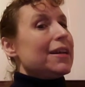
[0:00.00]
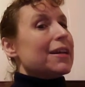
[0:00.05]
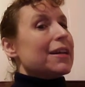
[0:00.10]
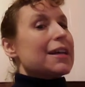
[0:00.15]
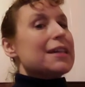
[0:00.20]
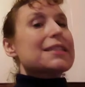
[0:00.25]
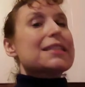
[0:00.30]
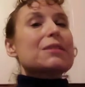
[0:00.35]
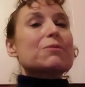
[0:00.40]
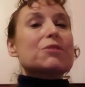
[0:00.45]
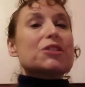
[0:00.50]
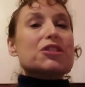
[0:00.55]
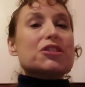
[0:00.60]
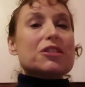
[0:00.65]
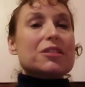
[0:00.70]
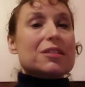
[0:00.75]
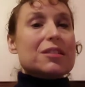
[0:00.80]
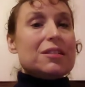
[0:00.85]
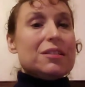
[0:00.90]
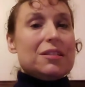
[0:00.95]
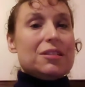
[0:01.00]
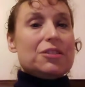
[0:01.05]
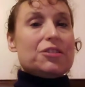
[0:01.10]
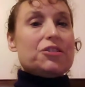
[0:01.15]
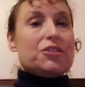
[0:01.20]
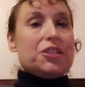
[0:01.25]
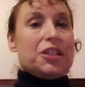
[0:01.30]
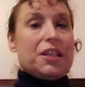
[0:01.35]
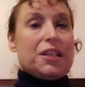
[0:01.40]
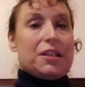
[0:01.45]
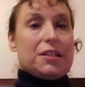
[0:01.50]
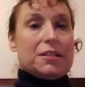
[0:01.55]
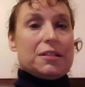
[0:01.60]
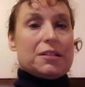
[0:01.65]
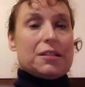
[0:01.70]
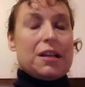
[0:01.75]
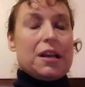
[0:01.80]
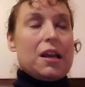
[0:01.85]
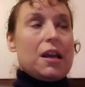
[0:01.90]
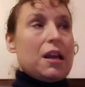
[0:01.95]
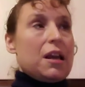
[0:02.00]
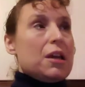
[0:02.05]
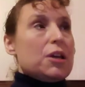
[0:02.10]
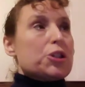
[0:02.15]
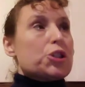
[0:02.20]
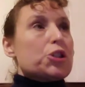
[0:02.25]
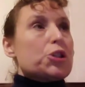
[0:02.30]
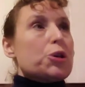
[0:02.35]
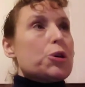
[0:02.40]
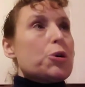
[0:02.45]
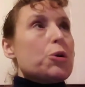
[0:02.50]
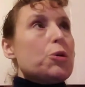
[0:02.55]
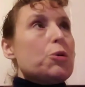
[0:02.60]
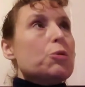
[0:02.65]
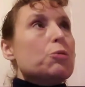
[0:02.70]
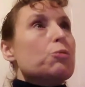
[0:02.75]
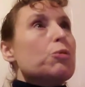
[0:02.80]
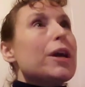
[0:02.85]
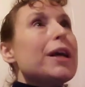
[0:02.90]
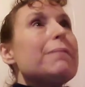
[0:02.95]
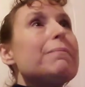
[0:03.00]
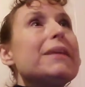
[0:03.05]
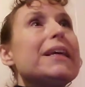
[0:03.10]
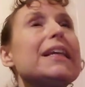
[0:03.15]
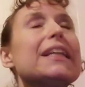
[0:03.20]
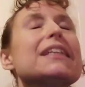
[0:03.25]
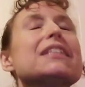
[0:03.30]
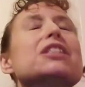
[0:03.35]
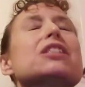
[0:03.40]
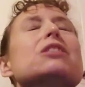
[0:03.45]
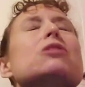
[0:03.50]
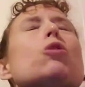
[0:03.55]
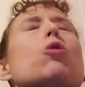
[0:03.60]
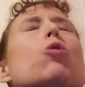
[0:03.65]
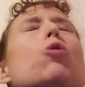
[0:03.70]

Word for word: because it was just in his genes. So red meat is